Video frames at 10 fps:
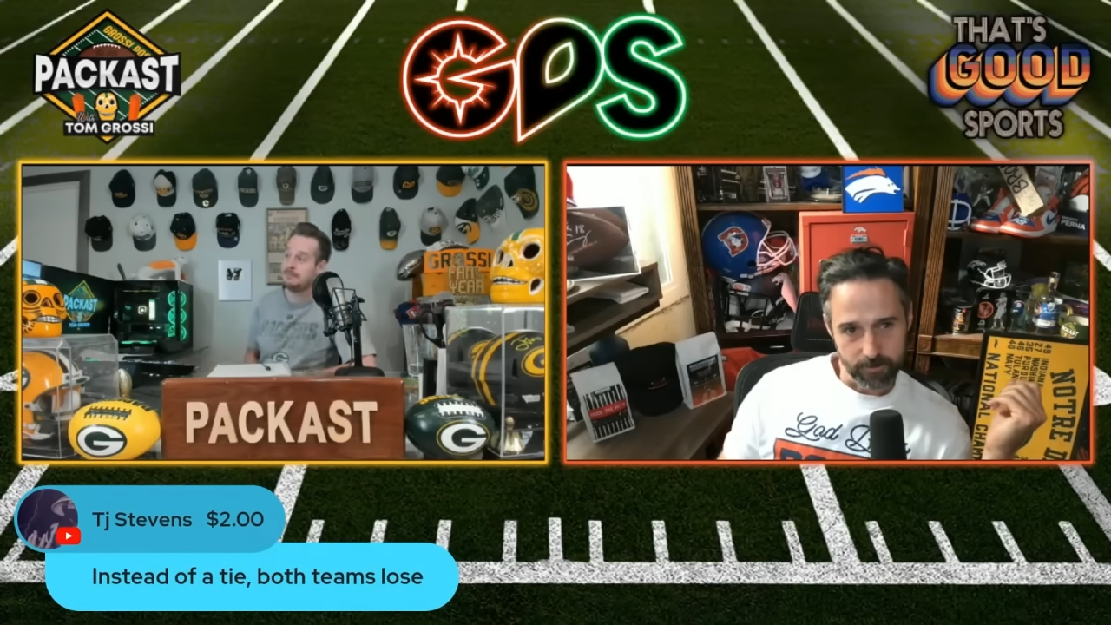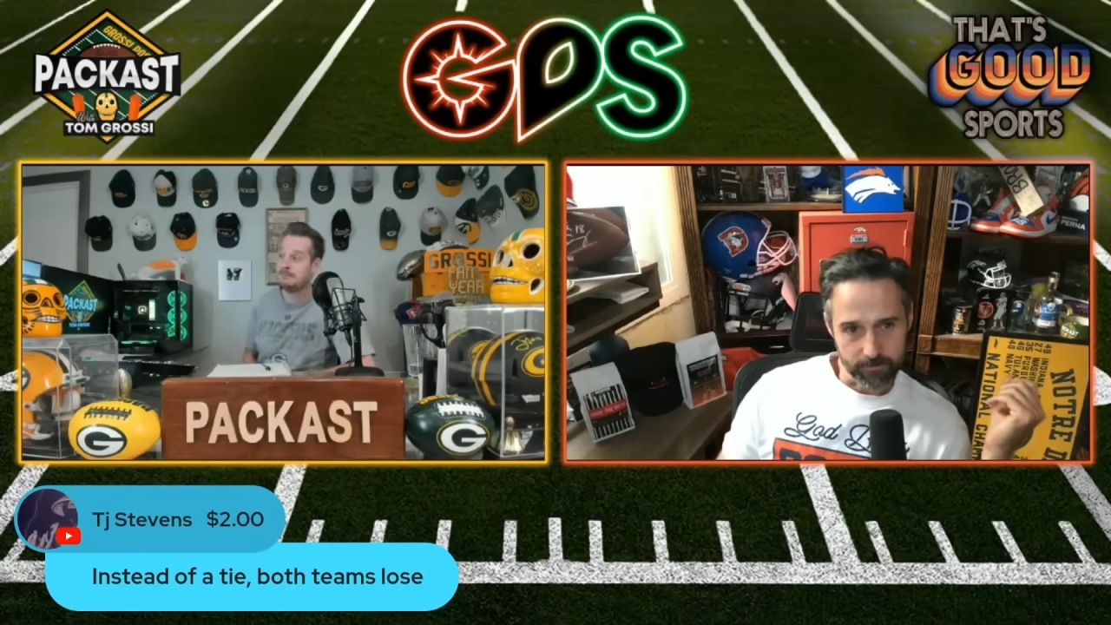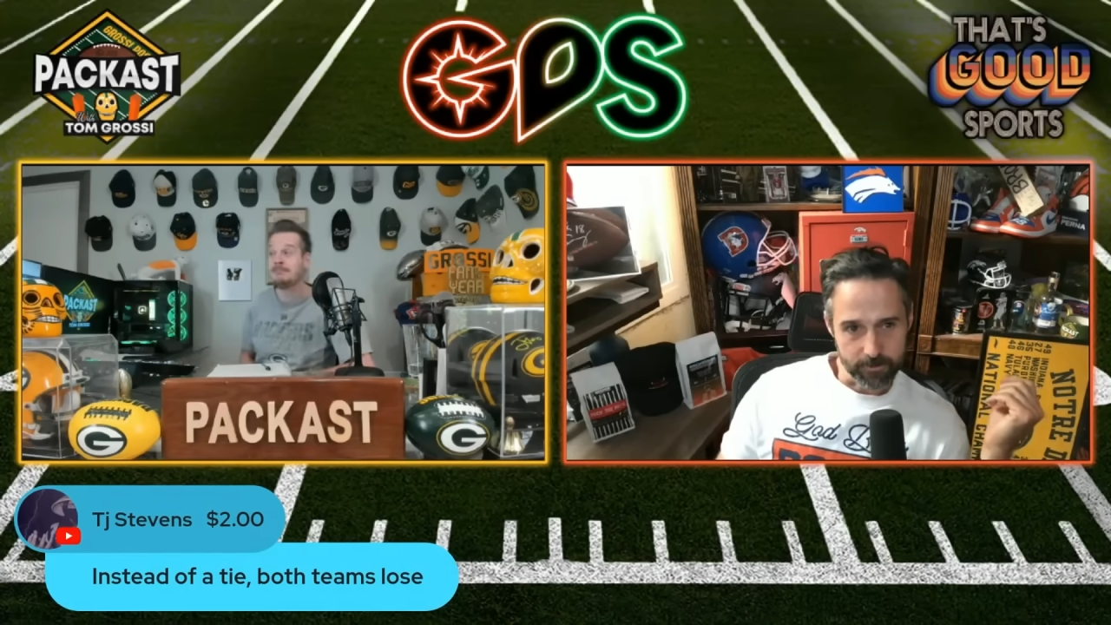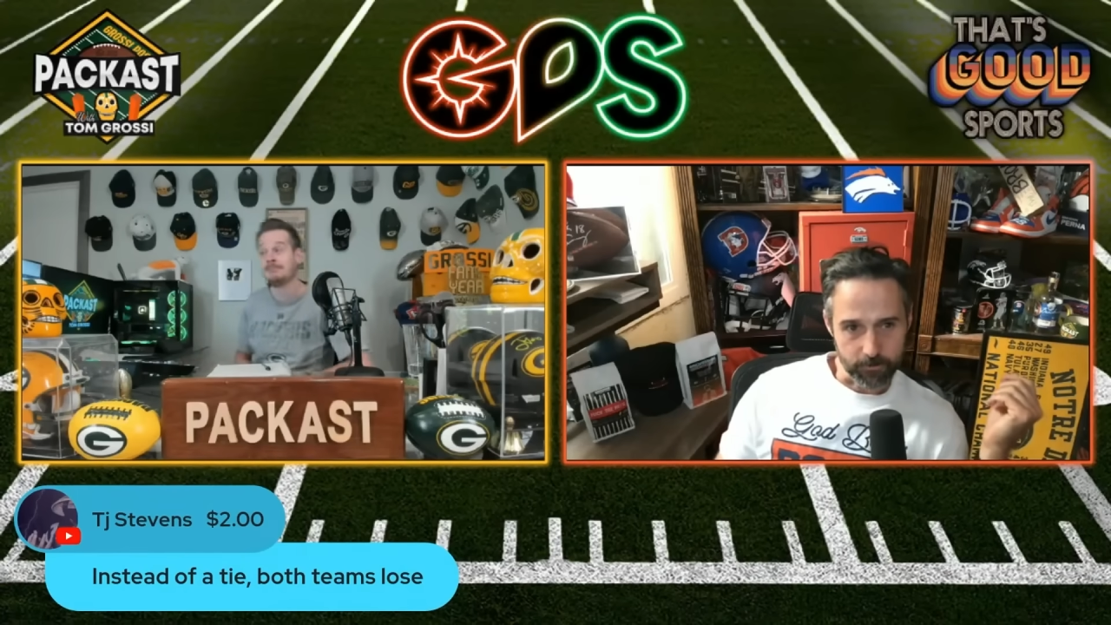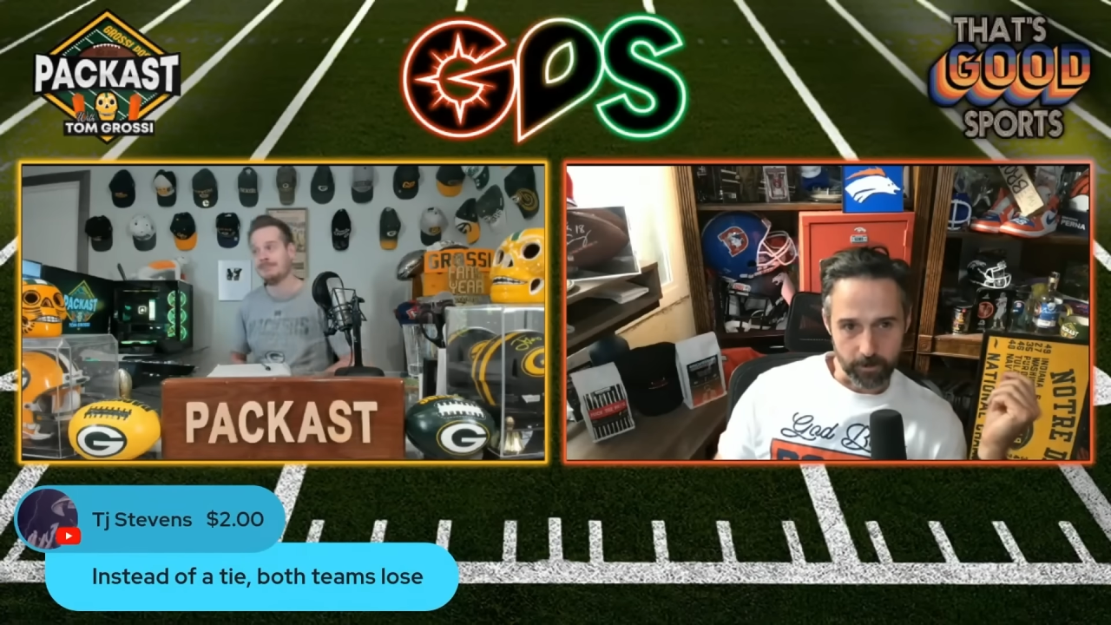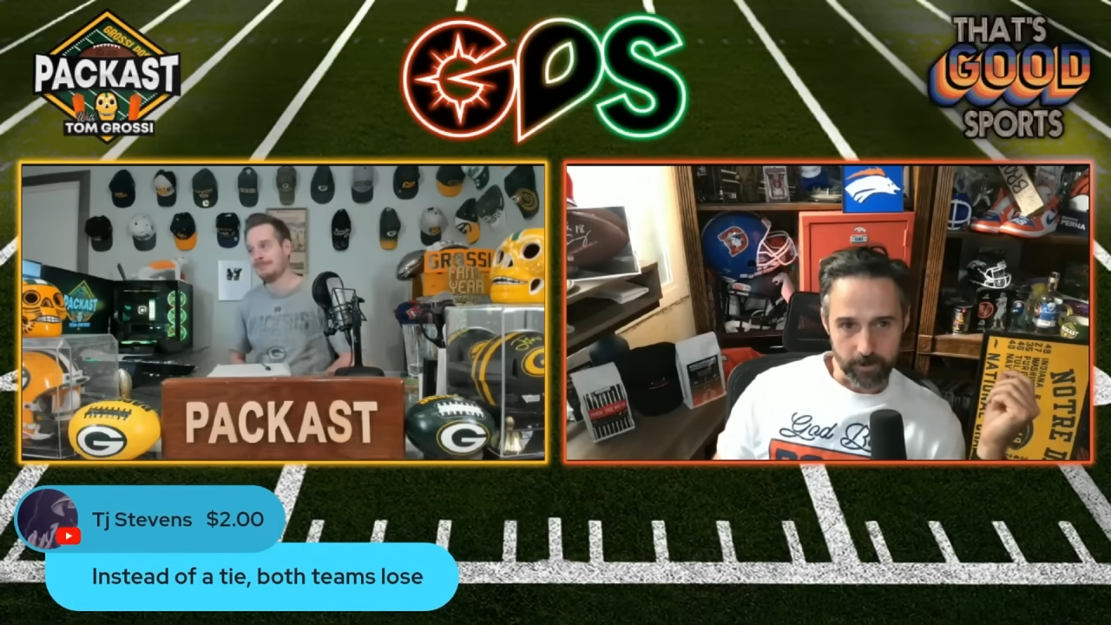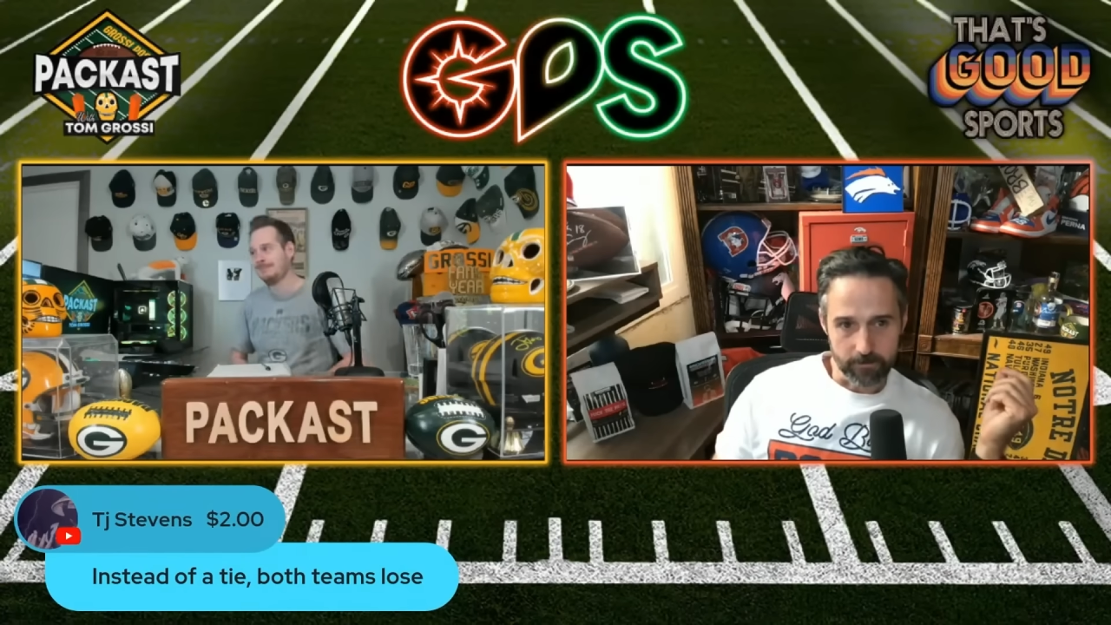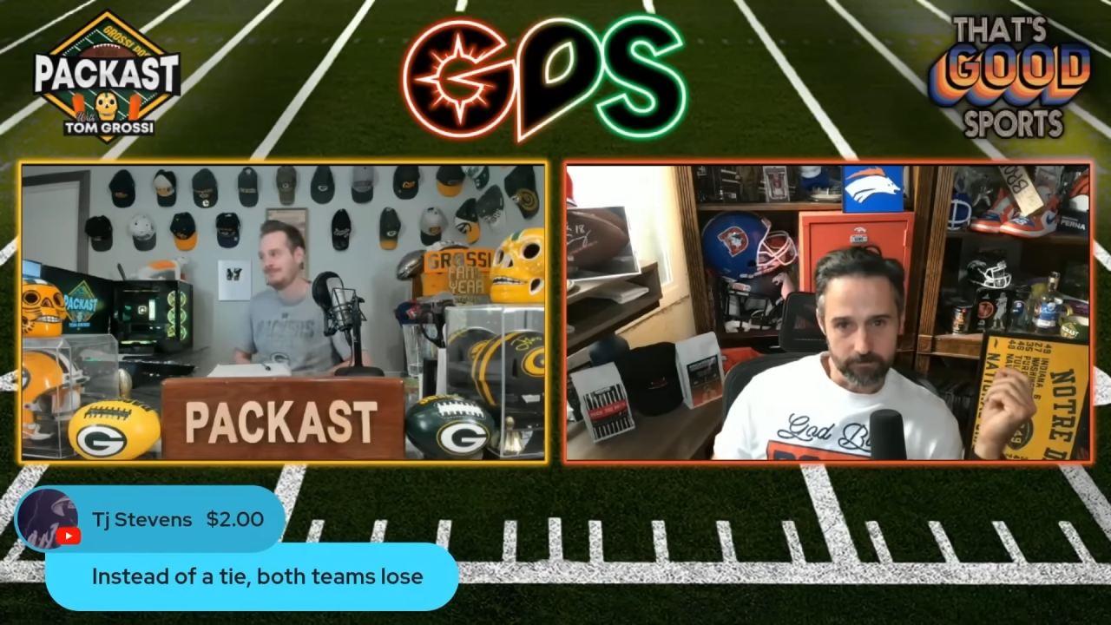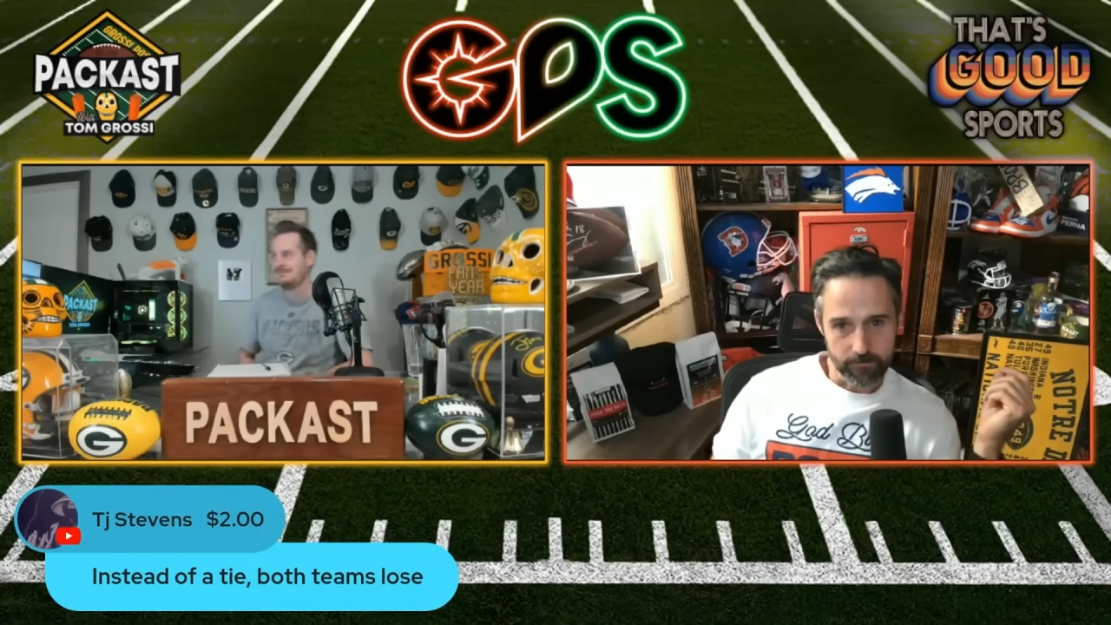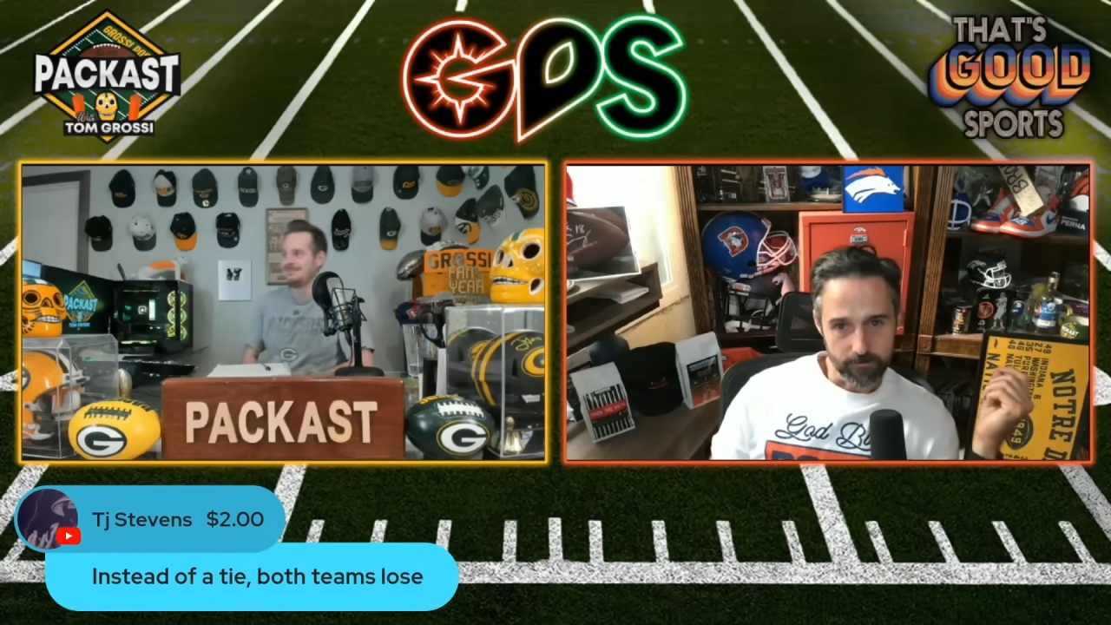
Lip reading: at this rate.